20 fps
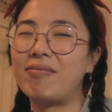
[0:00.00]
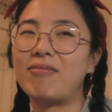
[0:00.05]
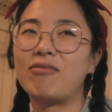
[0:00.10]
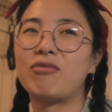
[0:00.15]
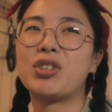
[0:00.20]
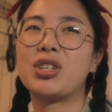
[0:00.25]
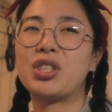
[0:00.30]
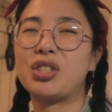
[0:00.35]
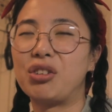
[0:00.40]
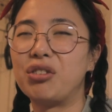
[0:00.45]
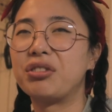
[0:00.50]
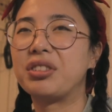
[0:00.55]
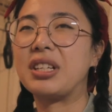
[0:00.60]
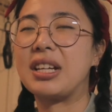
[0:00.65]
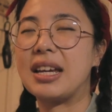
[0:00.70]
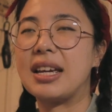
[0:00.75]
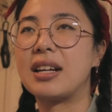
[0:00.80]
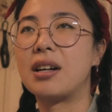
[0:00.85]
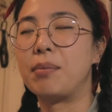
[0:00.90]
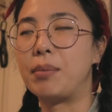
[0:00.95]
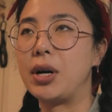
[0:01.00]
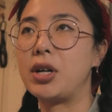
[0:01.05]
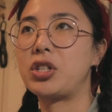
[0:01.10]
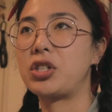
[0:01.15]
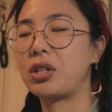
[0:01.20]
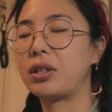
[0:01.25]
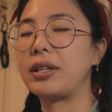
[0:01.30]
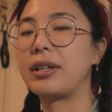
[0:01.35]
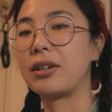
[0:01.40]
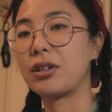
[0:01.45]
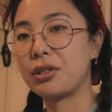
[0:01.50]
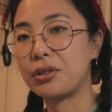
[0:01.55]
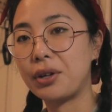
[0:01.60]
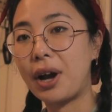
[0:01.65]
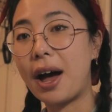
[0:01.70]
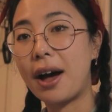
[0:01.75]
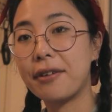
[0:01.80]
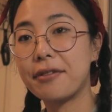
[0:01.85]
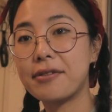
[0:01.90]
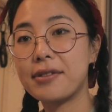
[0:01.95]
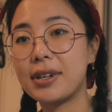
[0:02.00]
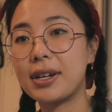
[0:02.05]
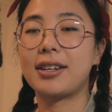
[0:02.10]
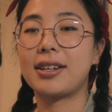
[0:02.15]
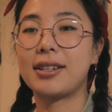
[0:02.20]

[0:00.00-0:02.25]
result in a much cleaner draft,